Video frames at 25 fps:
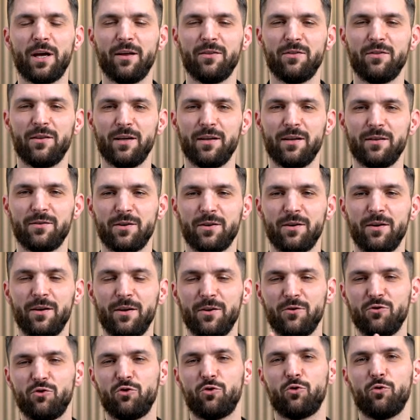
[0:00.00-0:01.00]
it
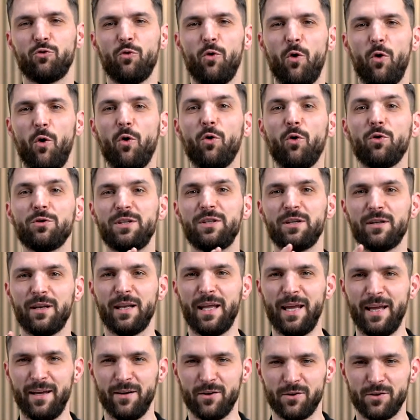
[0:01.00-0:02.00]
through all the
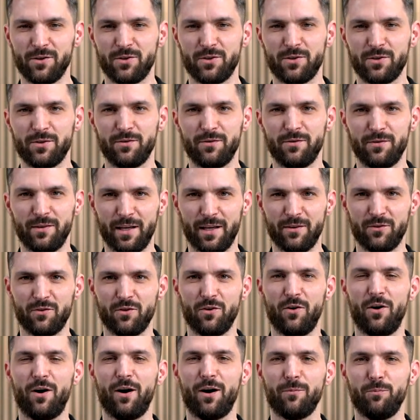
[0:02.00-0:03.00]
layers that
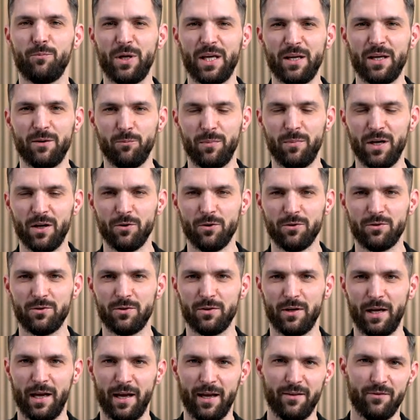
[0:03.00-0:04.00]
are being built
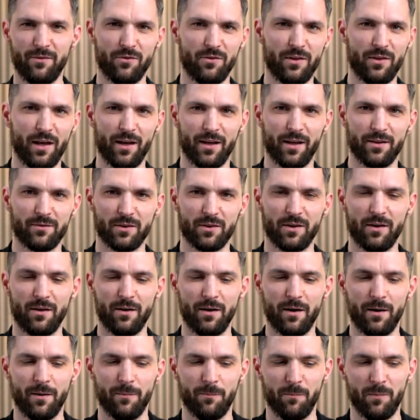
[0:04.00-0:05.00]
and that
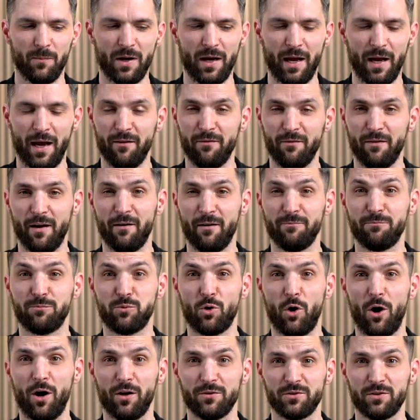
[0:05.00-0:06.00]
have
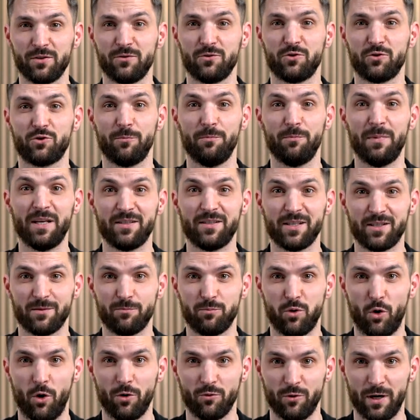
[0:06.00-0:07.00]
brought tremendous
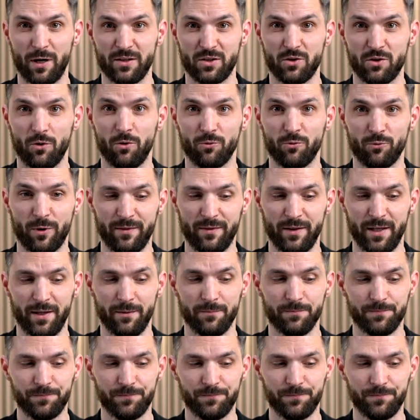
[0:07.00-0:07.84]
progress already.